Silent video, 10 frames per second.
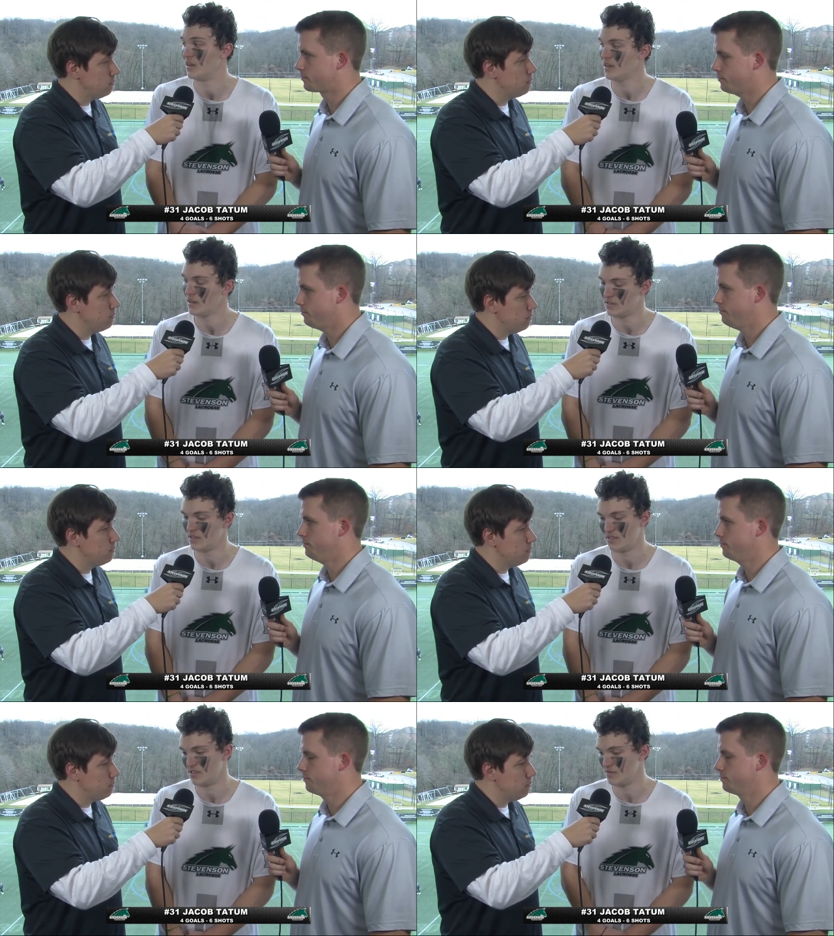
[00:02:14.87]
Speaker 1: in
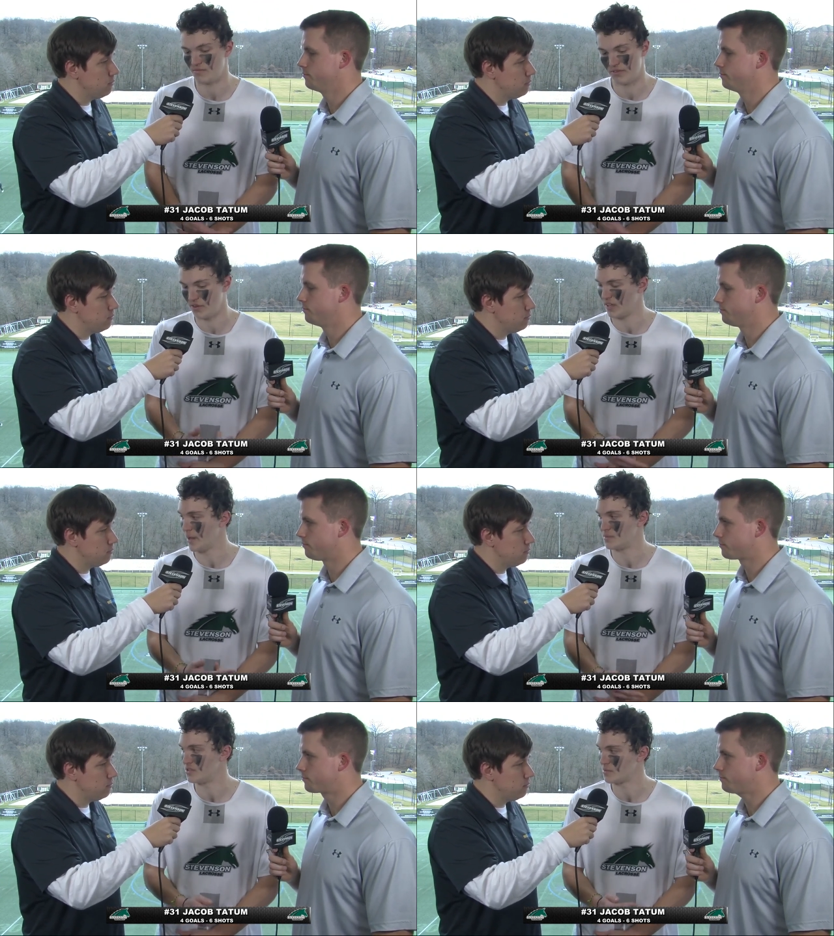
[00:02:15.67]
to, to further
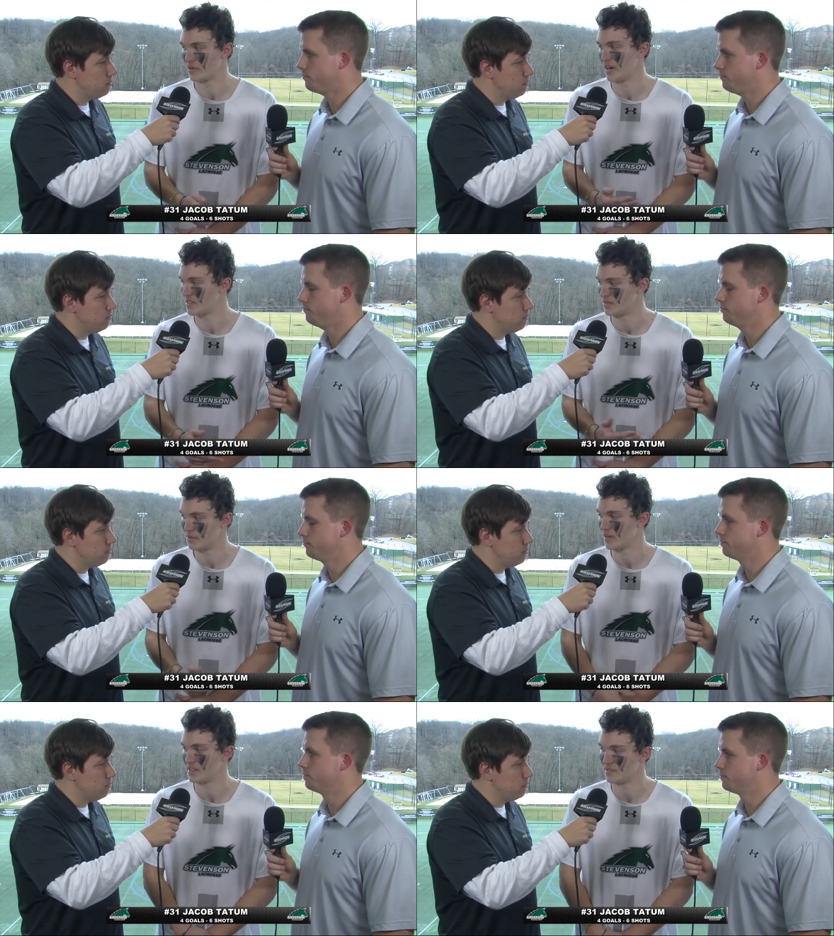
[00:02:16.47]
games and just progresses and
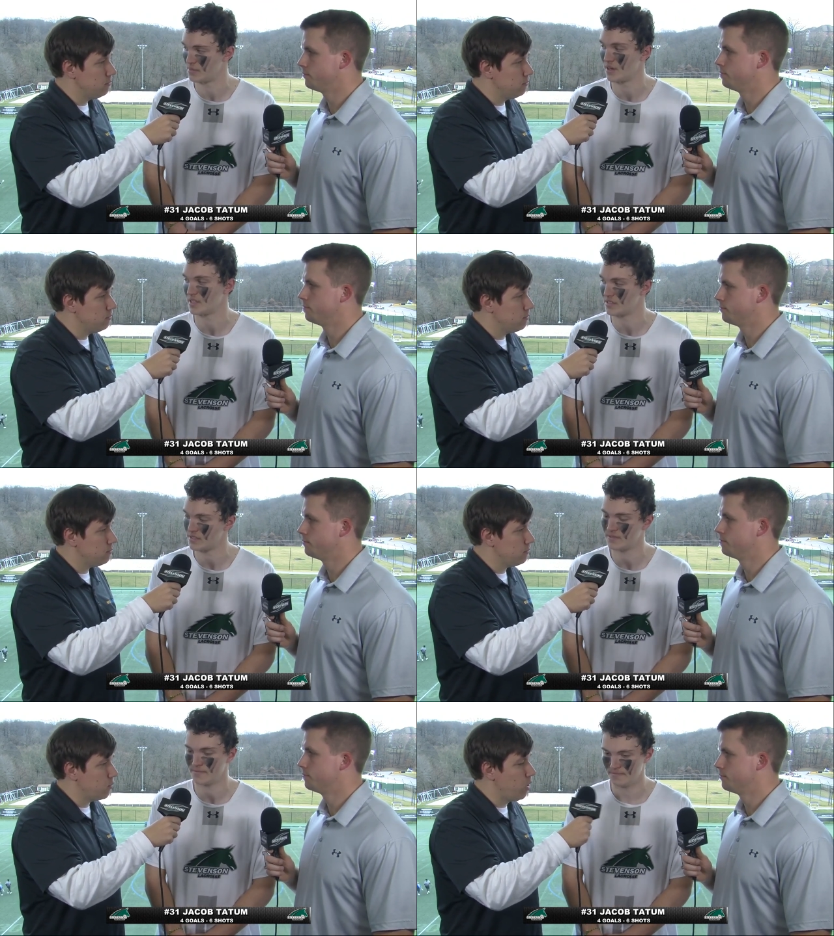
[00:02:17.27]
progresses and
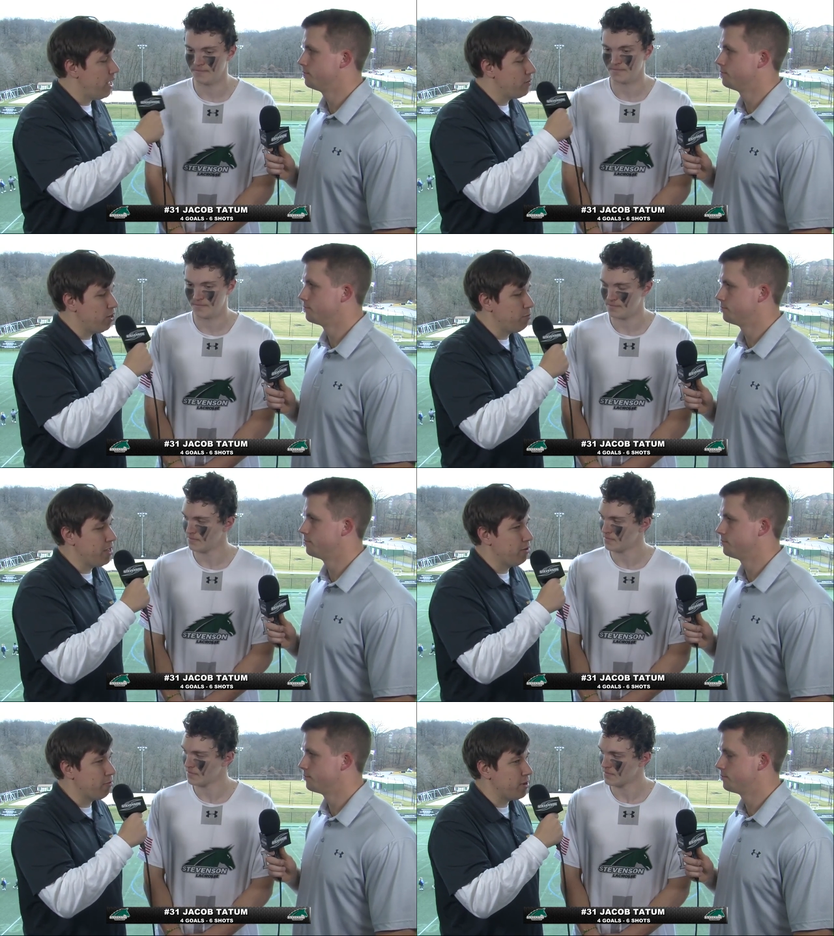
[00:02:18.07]
progresses.
Speaker 2: I have you know,
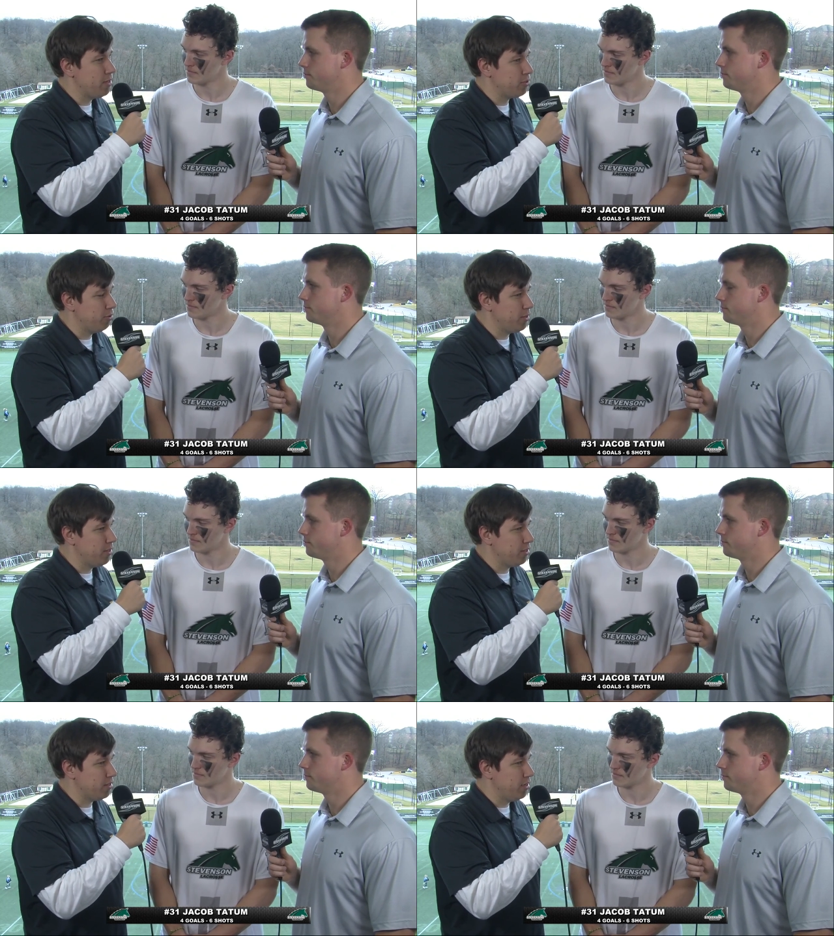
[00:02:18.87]
Peter Green told me
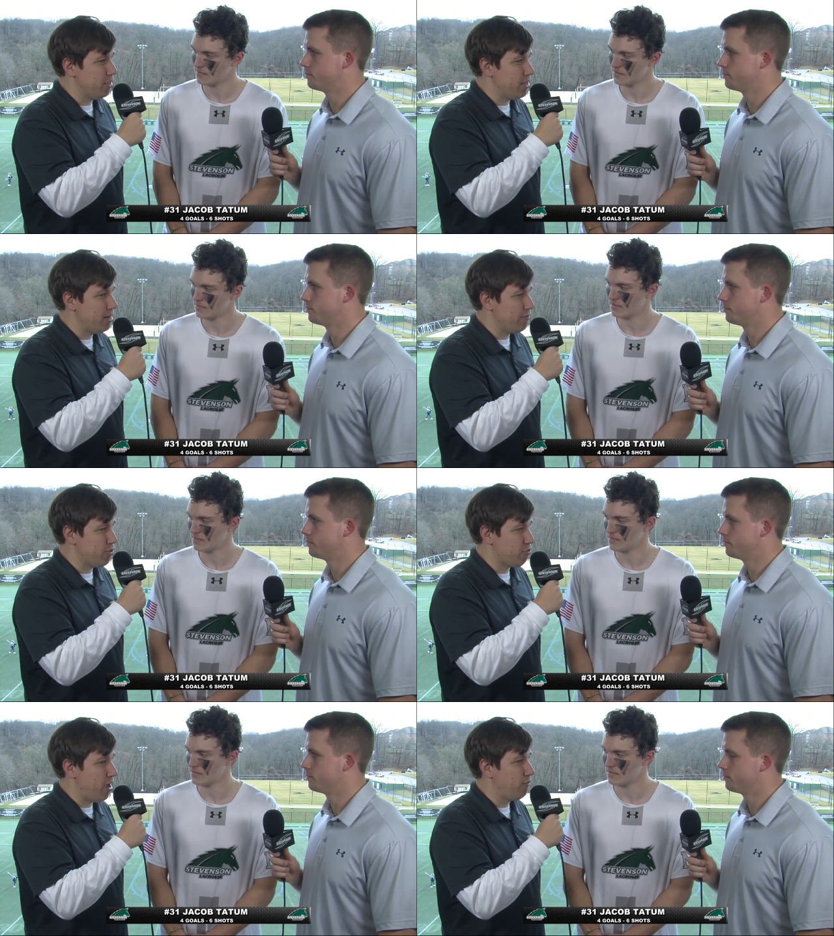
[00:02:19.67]
that uh, he didn't even
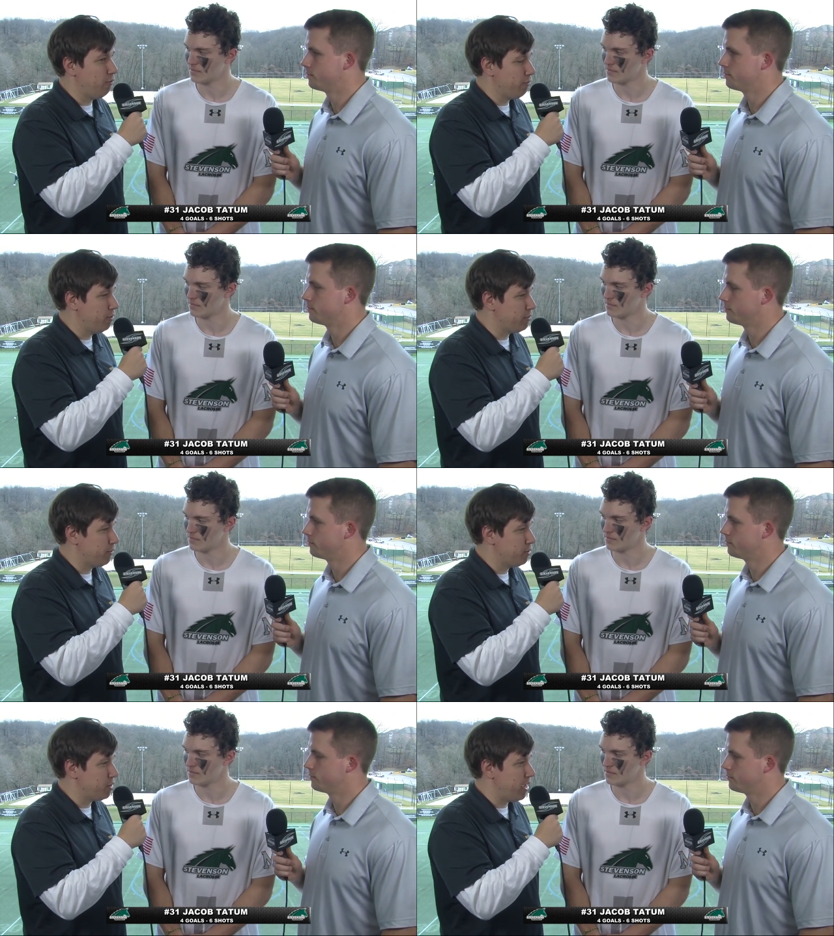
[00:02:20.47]
travel for his
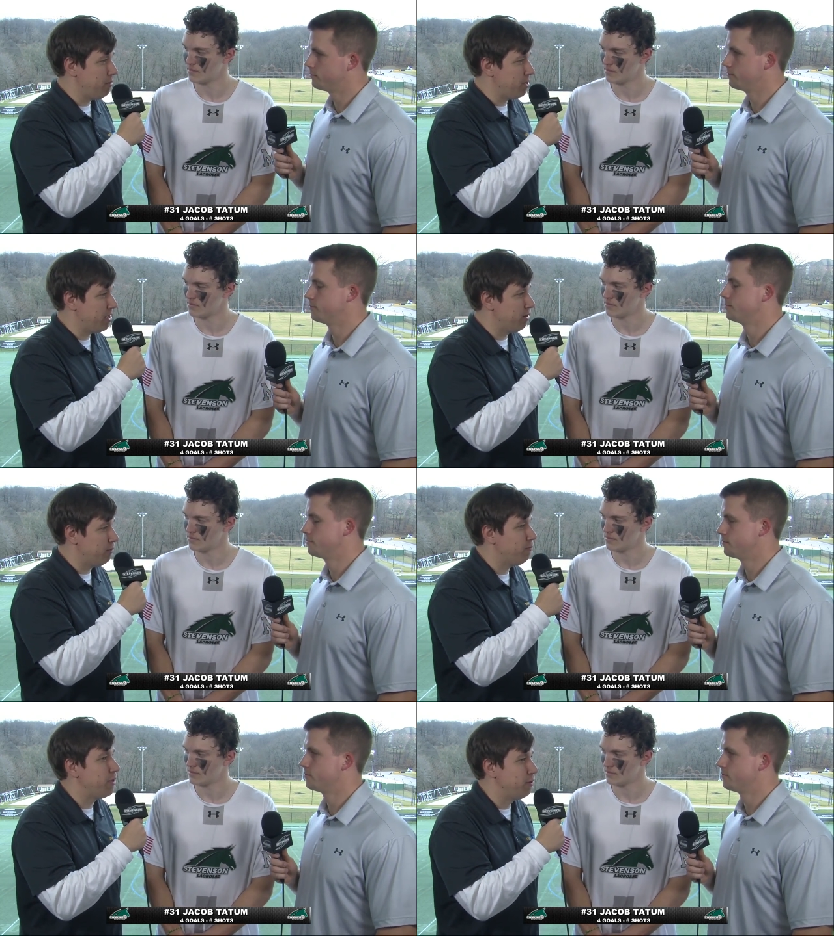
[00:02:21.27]
first game, didn't get on the
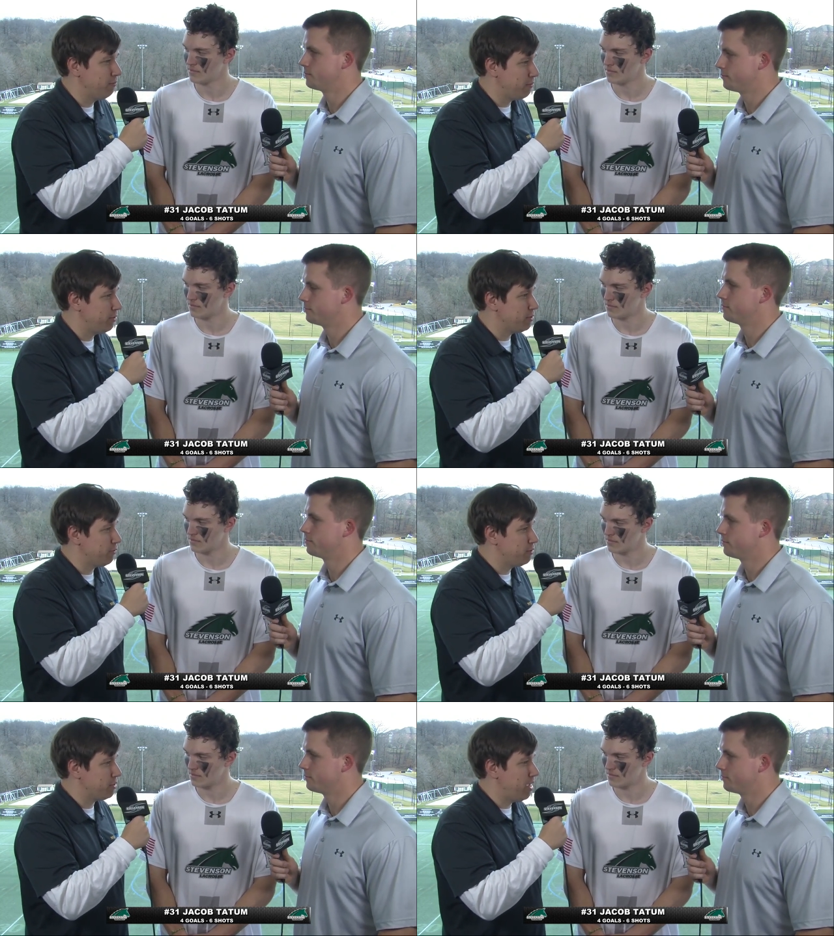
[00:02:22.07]
field for his
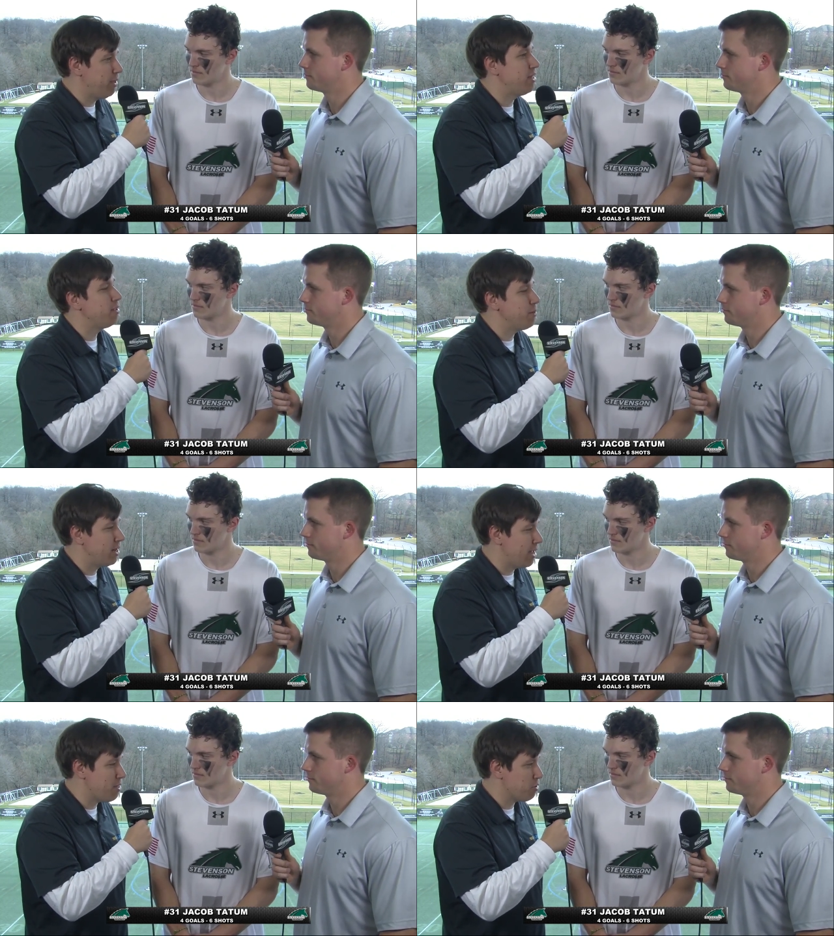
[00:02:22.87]
first game, and ended up being
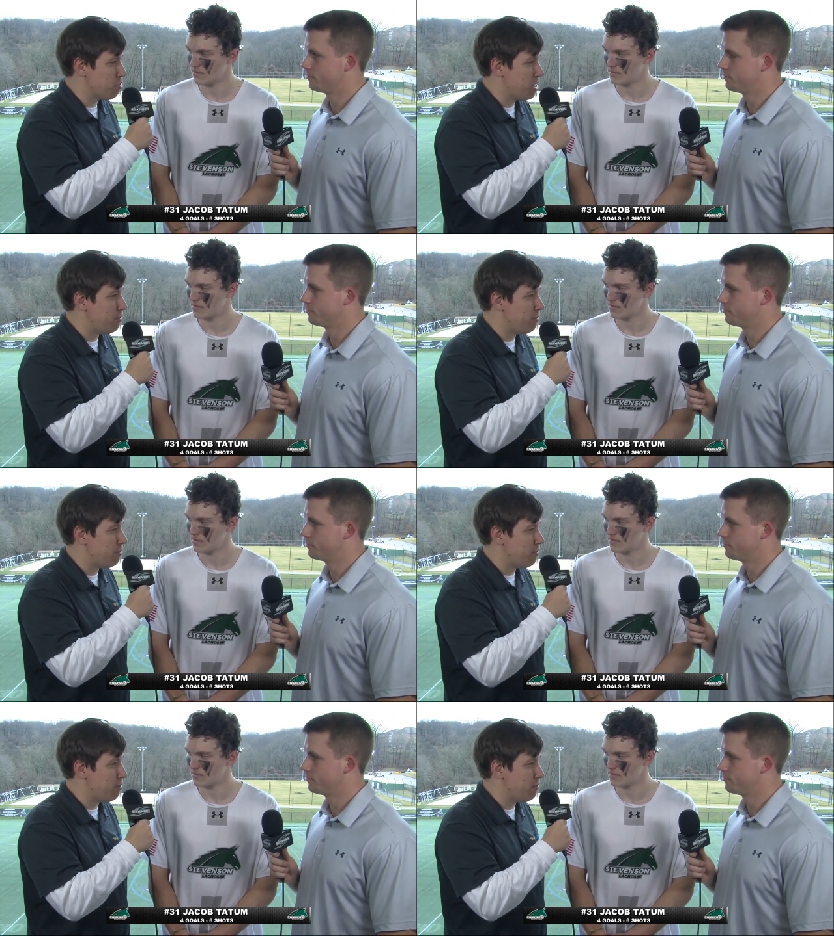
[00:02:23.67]
a national